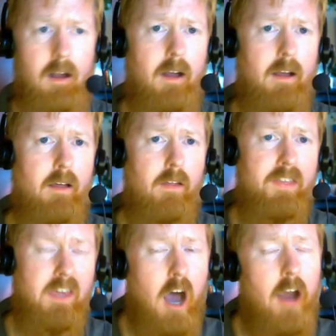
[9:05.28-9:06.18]
The
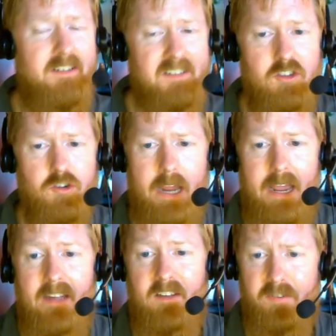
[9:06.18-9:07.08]
Giannis injury is
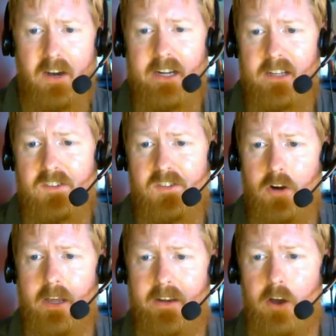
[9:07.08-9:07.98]
very concerning,
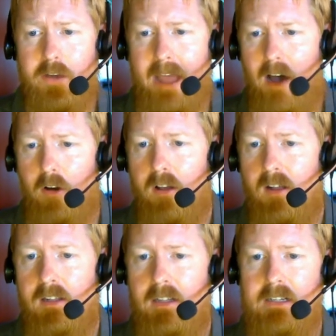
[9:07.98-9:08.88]
no doubt.
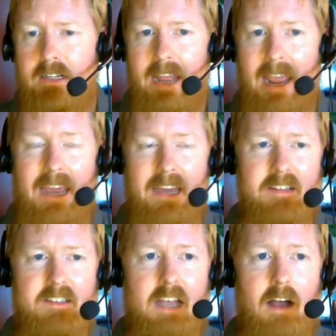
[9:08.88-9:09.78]
And
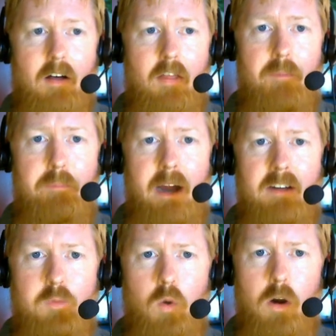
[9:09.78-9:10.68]
the Bucks
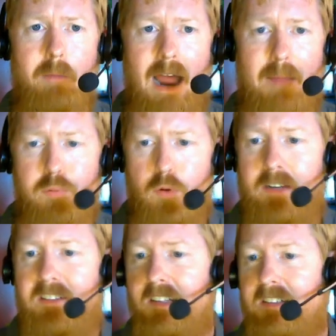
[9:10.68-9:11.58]
were my
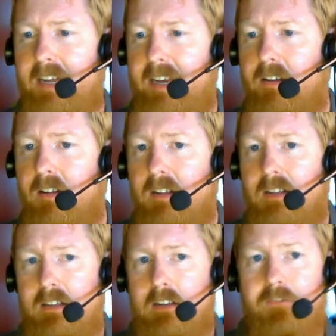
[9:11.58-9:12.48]
preseason
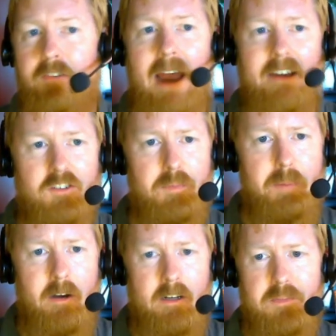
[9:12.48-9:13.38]
finals
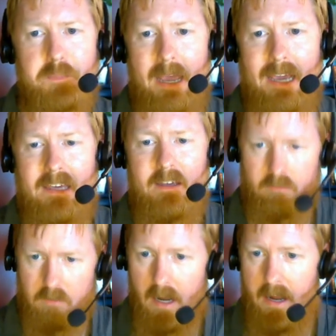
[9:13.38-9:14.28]
appearance pick.
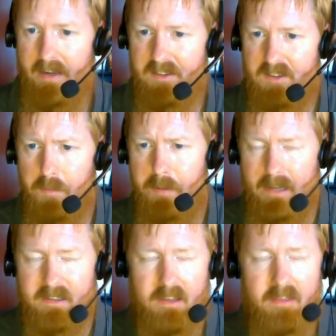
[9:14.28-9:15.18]
I still picked
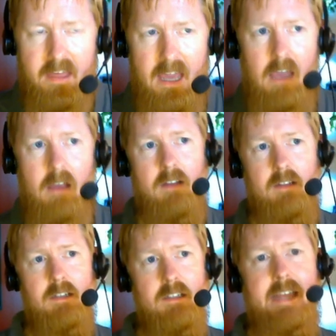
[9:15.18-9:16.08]
the
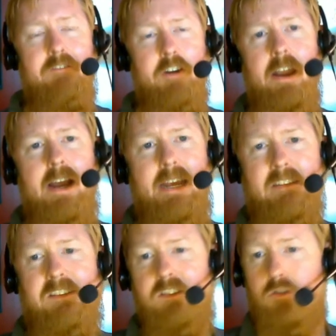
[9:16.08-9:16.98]
Denver Nuggets
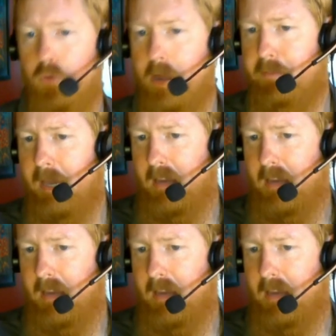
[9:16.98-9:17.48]
to repeat,